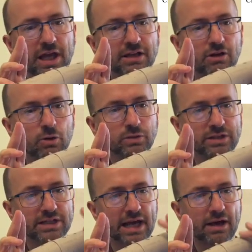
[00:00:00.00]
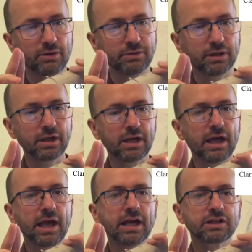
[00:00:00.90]
it goes down
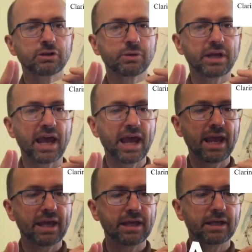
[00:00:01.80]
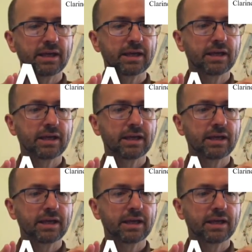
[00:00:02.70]
to an A.